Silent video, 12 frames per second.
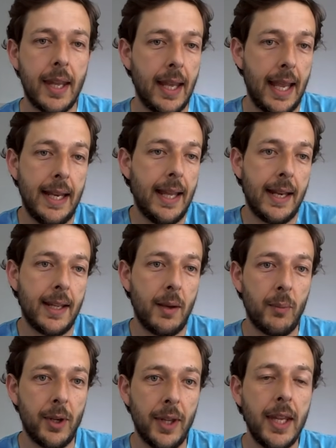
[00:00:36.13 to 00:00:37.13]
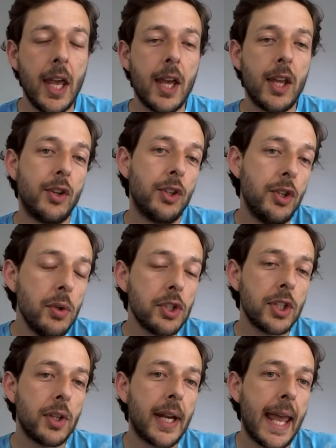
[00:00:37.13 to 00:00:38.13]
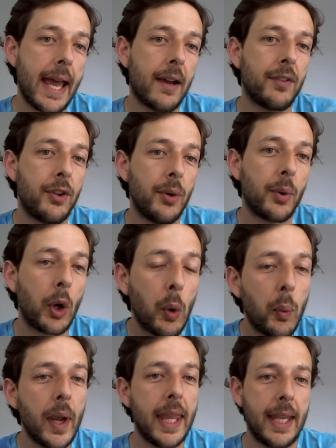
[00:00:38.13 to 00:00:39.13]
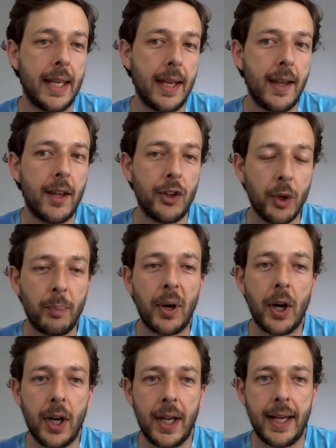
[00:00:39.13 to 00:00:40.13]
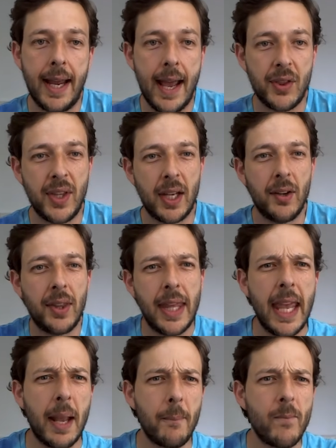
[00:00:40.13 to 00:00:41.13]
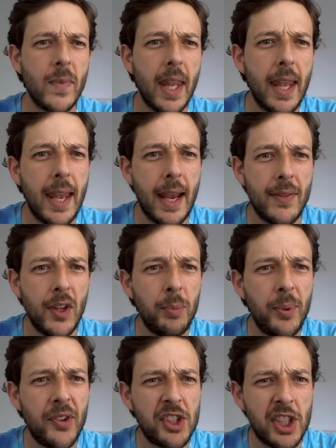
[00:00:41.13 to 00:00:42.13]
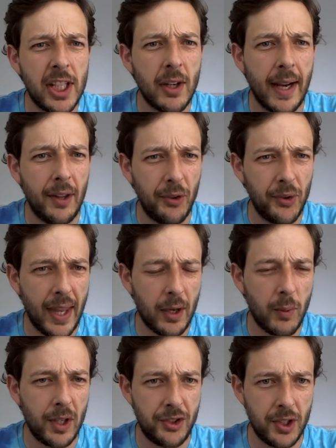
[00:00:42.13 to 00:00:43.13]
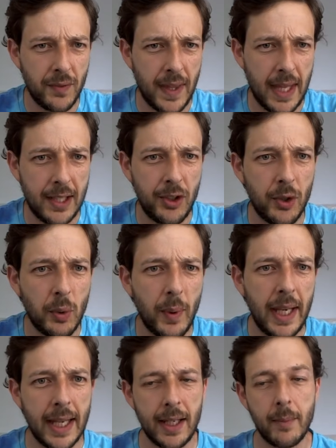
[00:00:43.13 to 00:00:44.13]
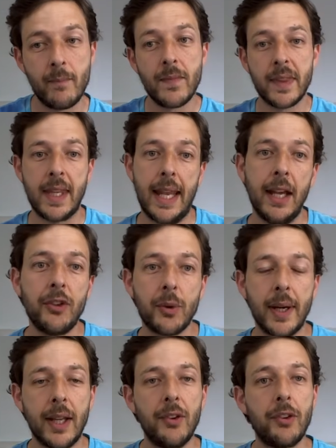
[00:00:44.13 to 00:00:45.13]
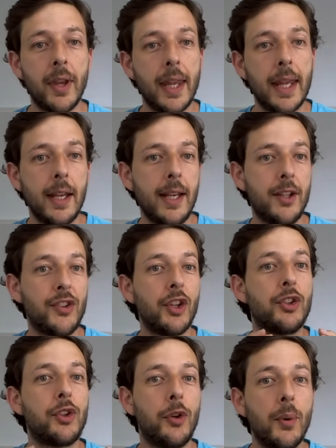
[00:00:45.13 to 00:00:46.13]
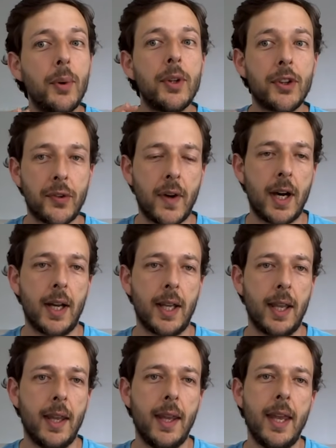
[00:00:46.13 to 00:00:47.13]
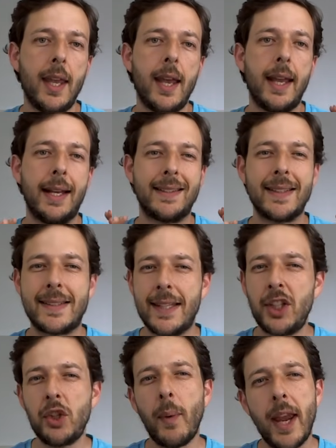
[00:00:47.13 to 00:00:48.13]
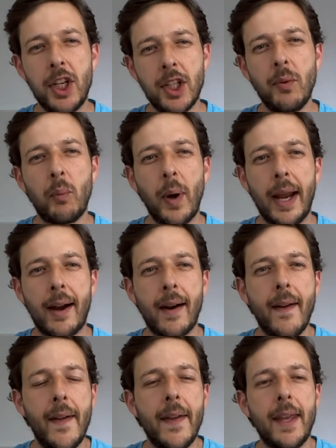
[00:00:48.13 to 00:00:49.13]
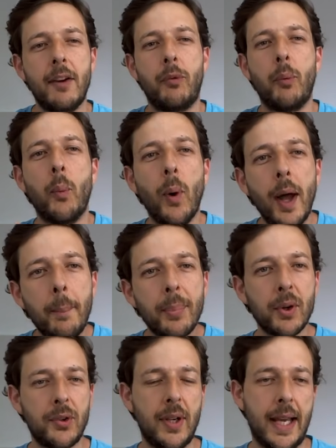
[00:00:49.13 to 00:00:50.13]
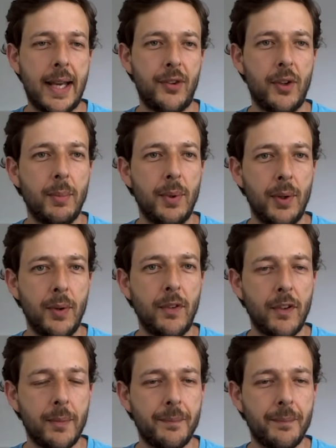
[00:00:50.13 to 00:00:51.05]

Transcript: any endgame really, you're usually going to have to queen your pawn at the end of the game. And this position here answers that question of can you queen it? The answer is, it's a Zugzwang. It's a situation where if one person has to move,